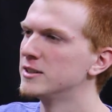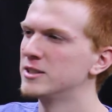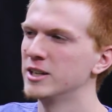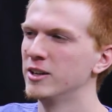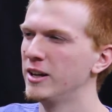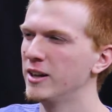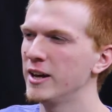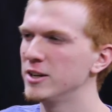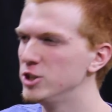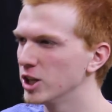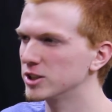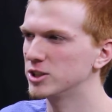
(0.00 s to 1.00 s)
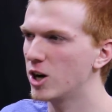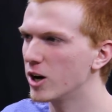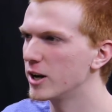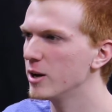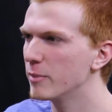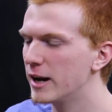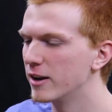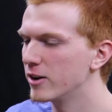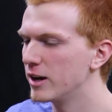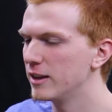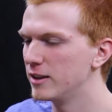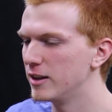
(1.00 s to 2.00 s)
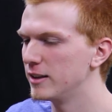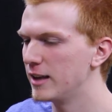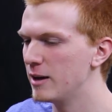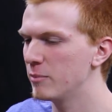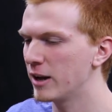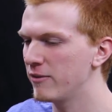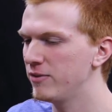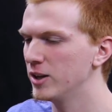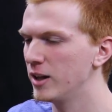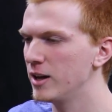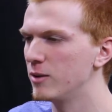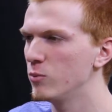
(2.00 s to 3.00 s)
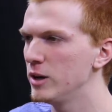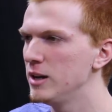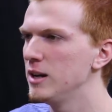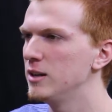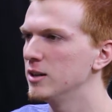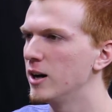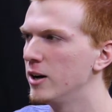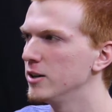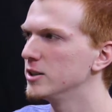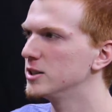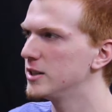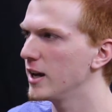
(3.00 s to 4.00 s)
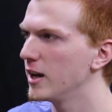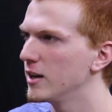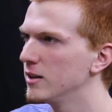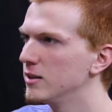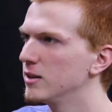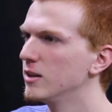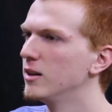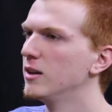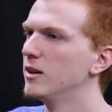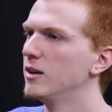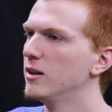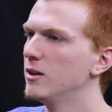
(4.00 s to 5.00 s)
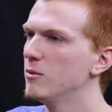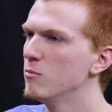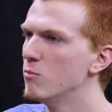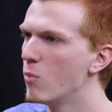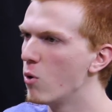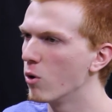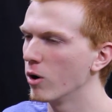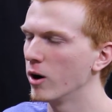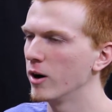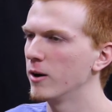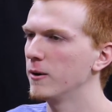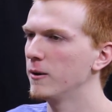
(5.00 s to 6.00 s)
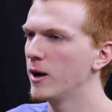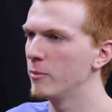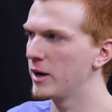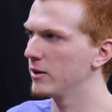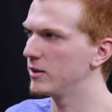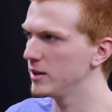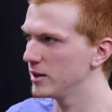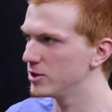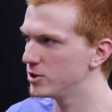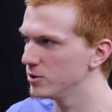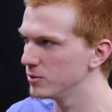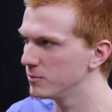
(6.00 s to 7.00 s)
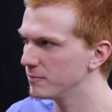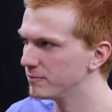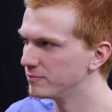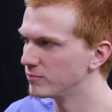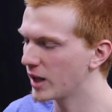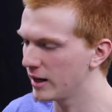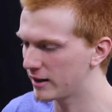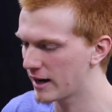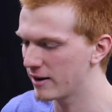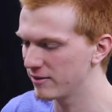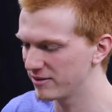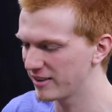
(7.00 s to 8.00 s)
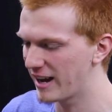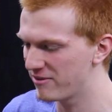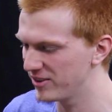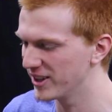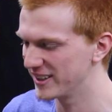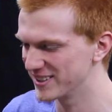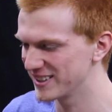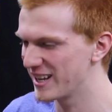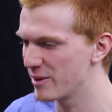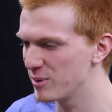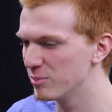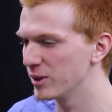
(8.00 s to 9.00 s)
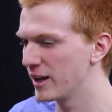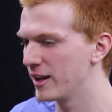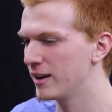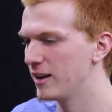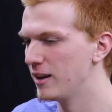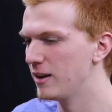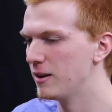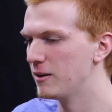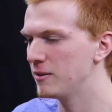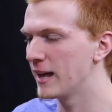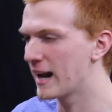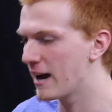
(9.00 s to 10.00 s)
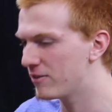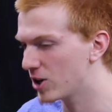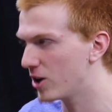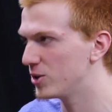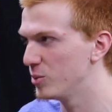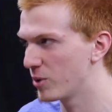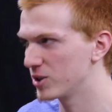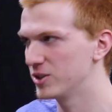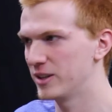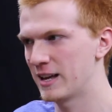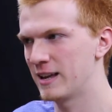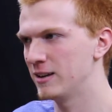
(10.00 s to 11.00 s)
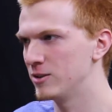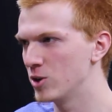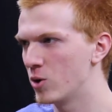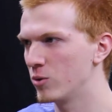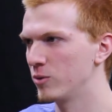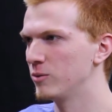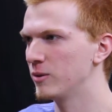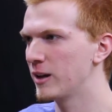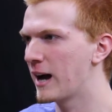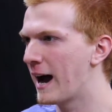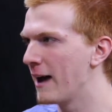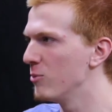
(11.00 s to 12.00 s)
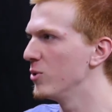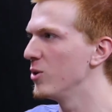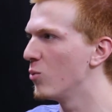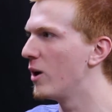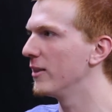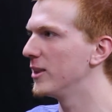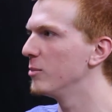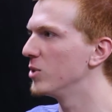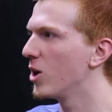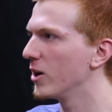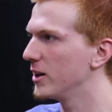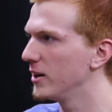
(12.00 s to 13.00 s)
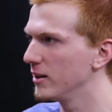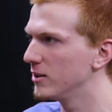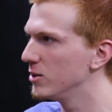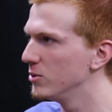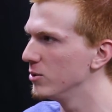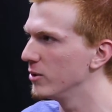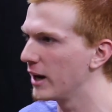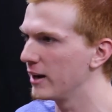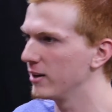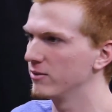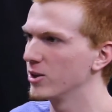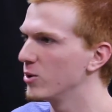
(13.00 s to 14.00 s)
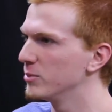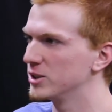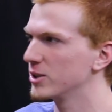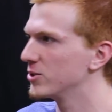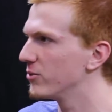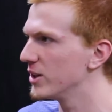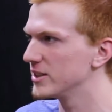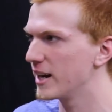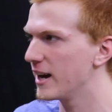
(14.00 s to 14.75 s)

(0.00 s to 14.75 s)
necessarily like just talking about it or anything like that, but I feel like we need to understand more about the issue. And I feel like there's a lot of people that I've talked to personally that I wouldn't want them talking to any of the homosexual